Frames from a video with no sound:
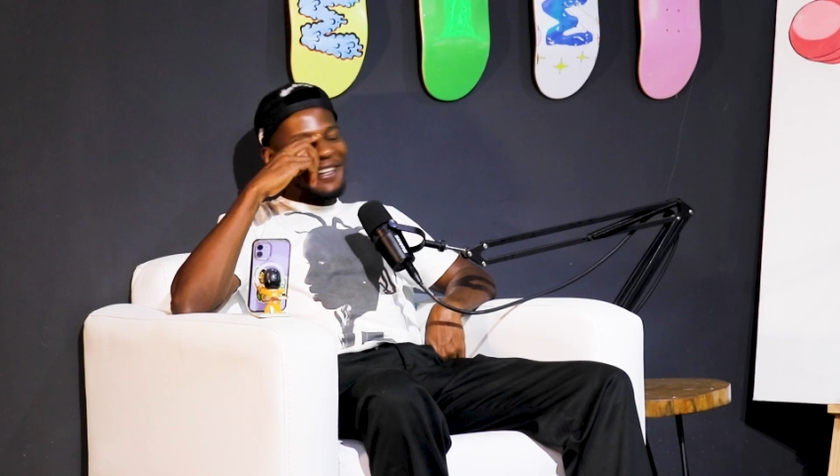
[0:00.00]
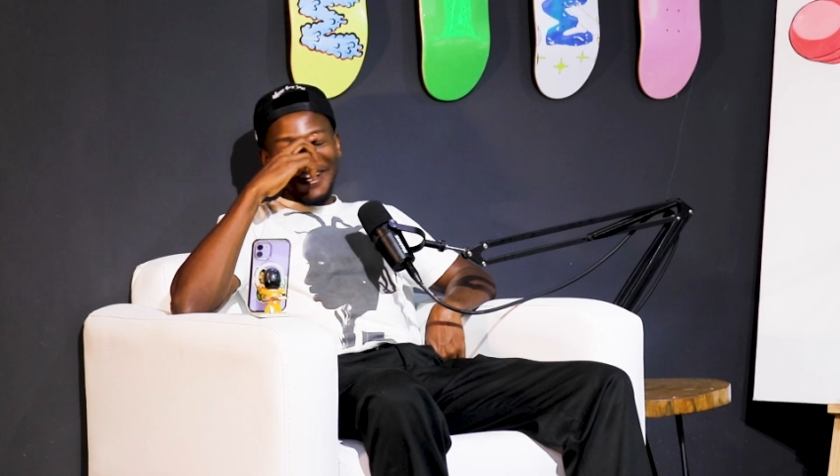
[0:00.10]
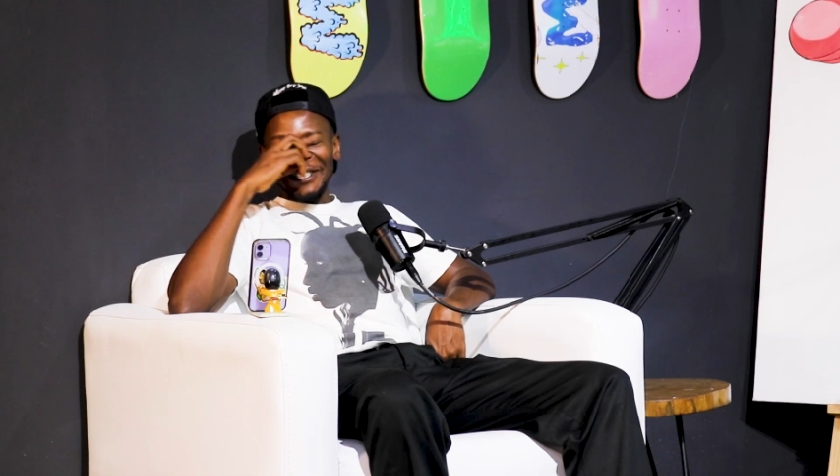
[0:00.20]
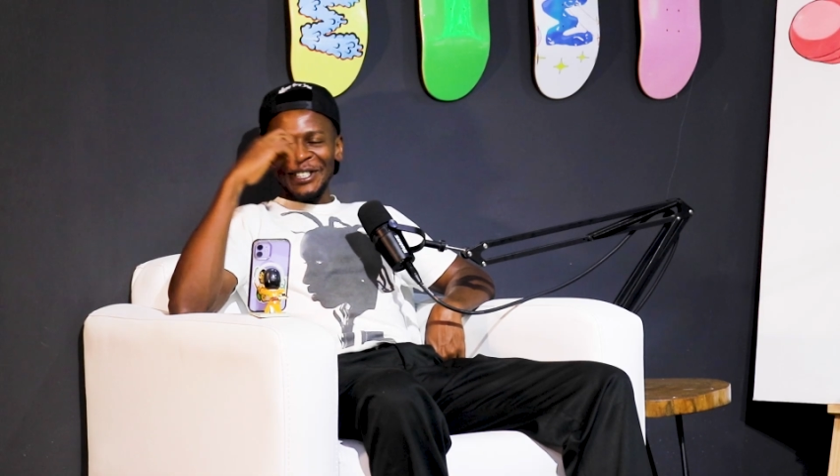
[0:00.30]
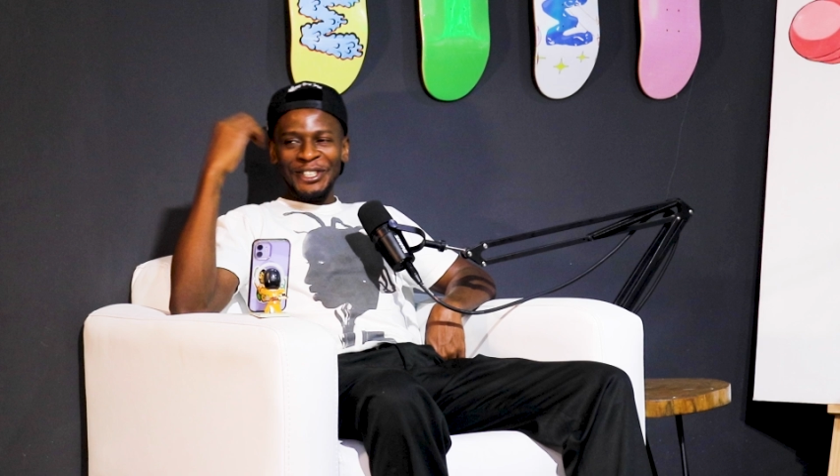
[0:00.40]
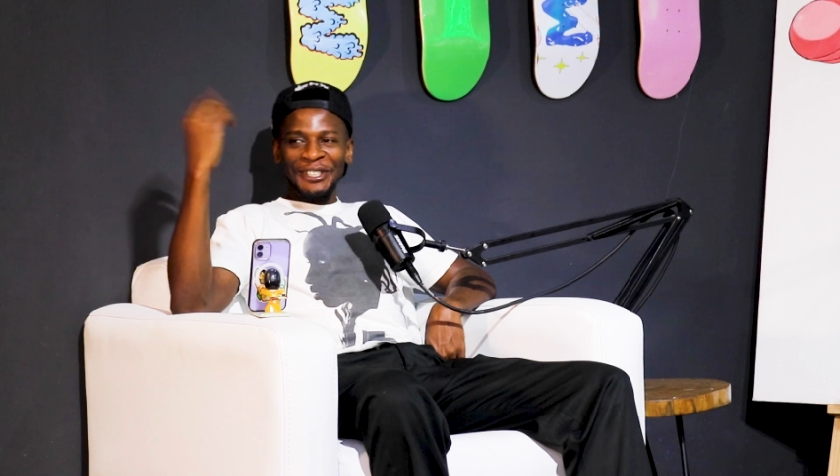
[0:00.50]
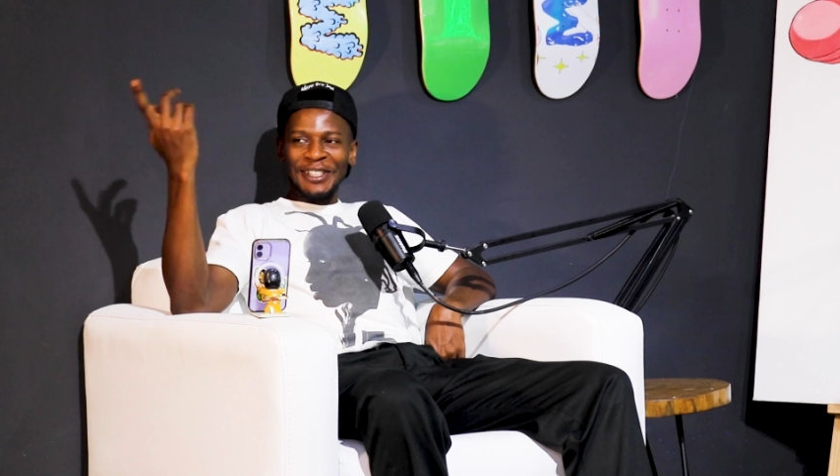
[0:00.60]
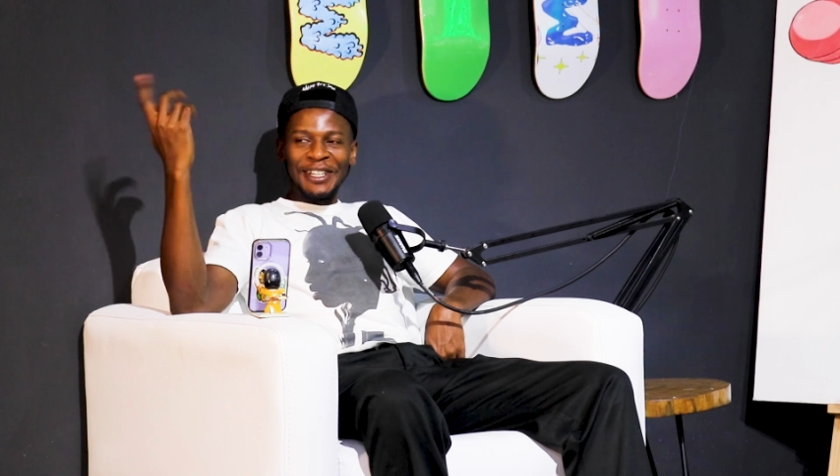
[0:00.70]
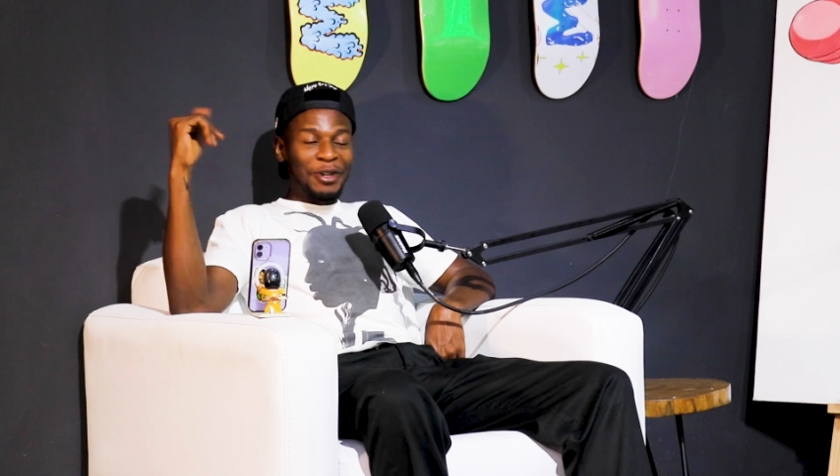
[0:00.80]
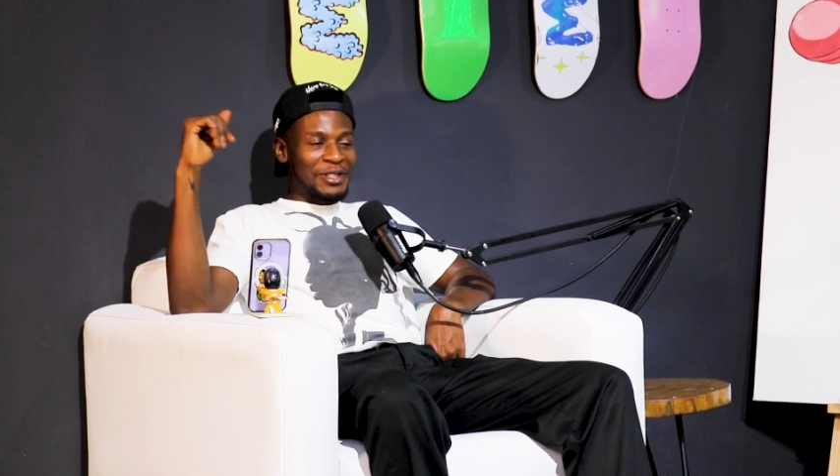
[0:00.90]
So
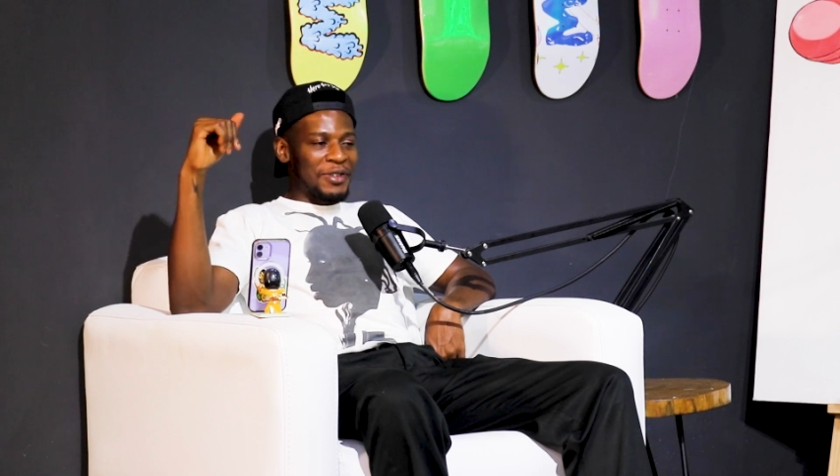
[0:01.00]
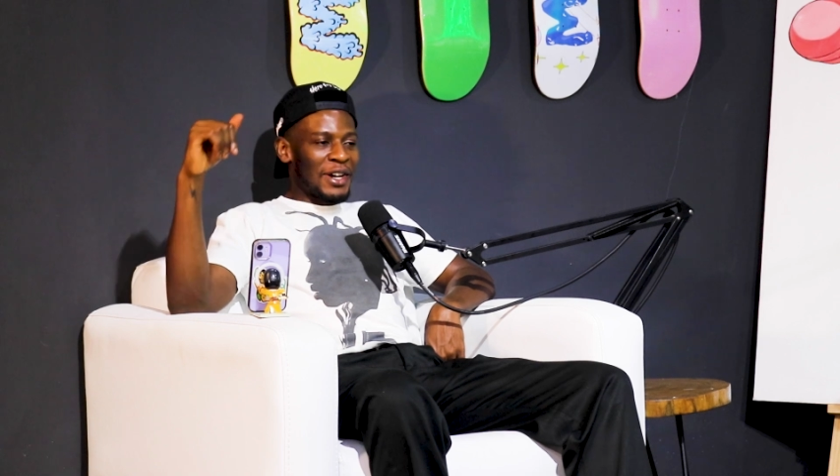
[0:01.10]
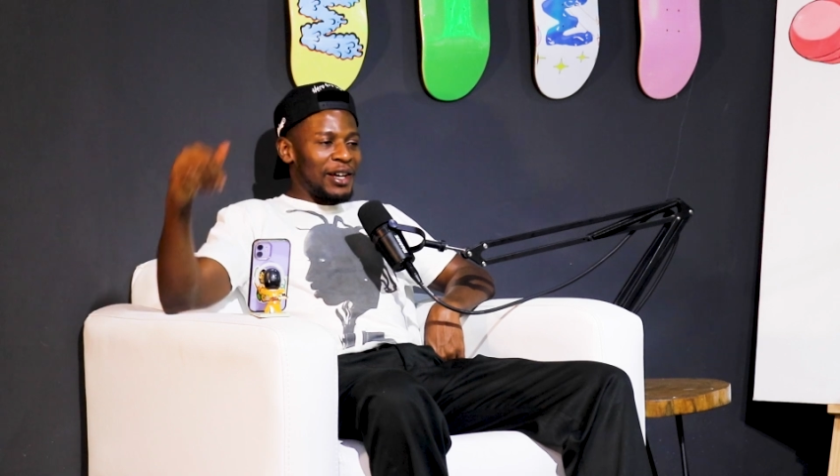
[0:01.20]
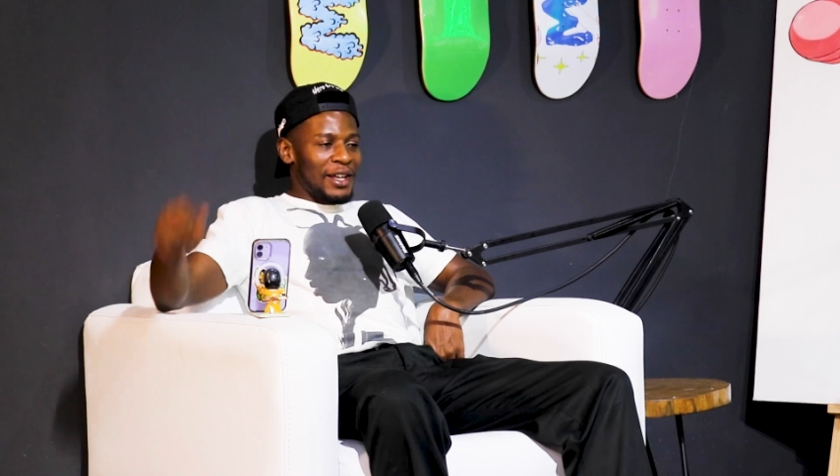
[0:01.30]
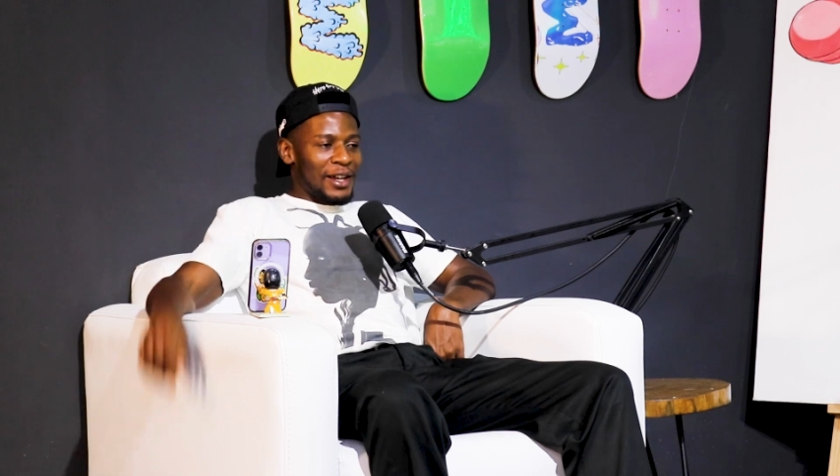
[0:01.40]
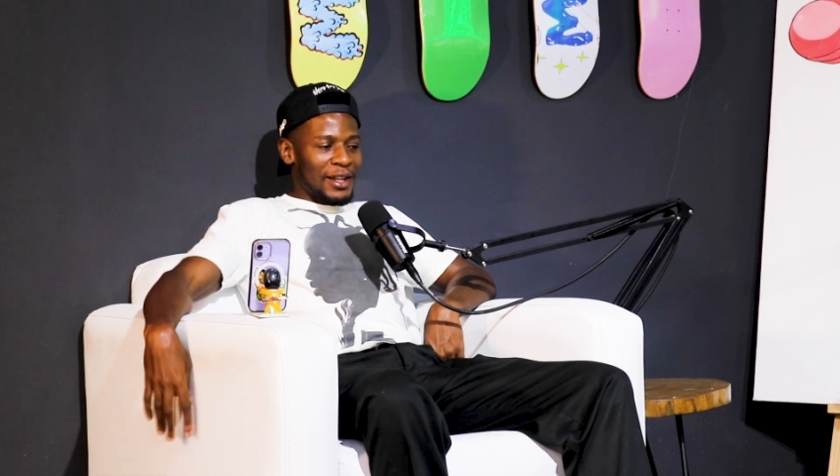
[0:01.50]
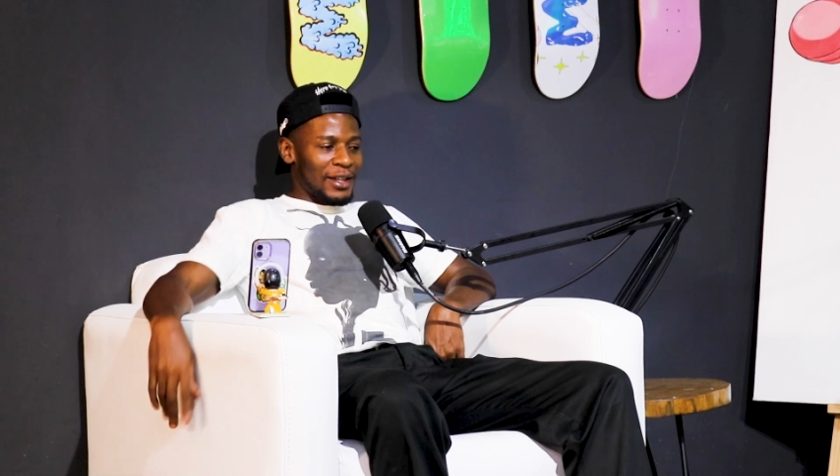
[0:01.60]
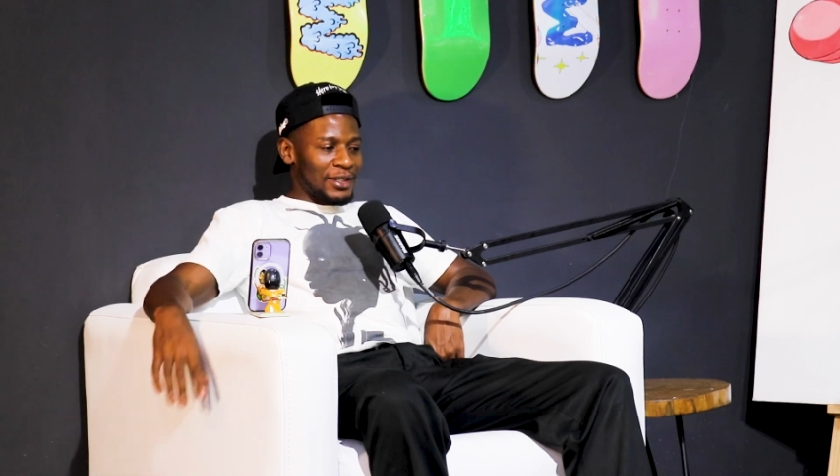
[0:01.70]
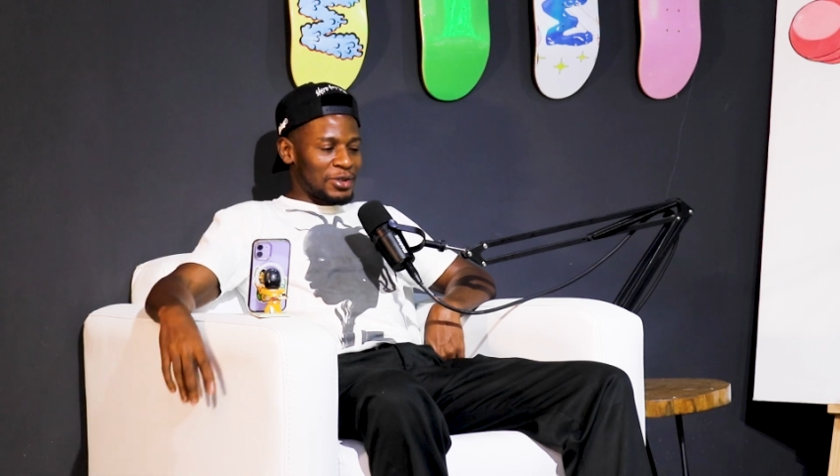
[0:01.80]
it was a very